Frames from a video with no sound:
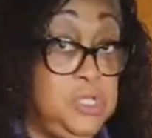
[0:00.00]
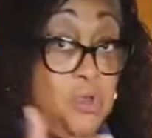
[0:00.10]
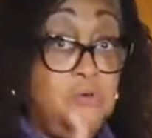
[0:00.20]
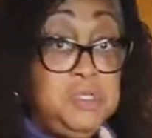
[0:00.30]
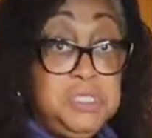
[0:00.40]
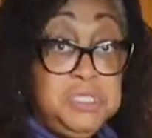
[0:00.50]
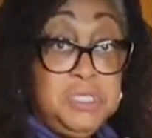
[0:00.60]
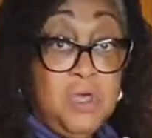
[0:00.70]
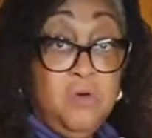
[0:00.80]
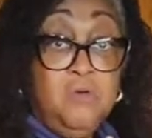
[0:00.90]
go over to the
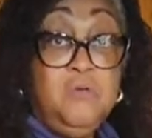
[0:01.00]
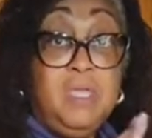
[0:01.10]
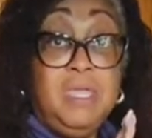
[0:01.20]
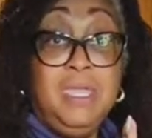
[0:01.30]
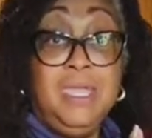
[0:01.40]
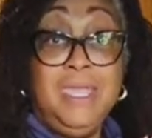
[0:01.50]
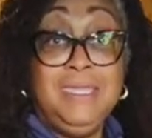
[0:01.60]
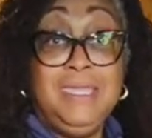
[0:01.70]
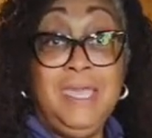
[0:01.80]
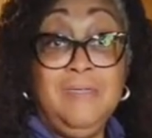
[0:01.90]
stove
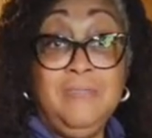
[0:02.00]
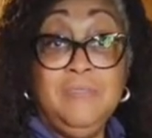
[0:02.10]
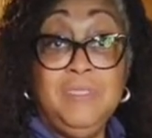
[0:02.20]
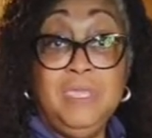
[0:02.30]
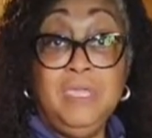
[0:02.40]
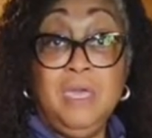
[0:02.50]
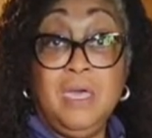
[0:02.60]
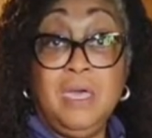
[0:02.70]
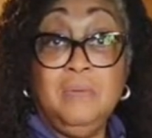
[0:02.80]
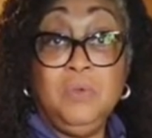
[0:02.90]
and get the
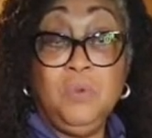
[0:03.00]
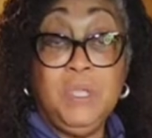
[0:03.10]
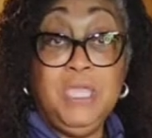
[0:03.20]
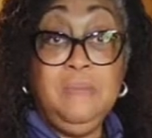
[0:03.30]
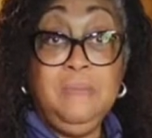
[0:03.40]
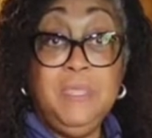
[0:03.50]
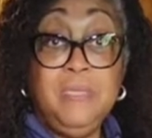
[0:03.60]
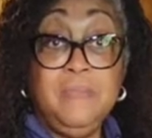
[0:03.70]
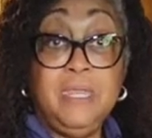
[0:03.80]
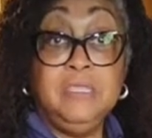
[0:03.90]
cream
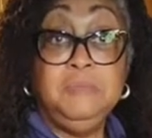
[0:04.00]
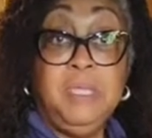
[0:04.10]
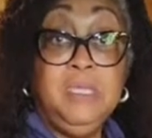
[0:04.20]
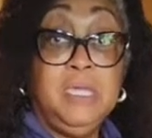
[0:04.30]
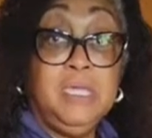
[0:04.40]
that has been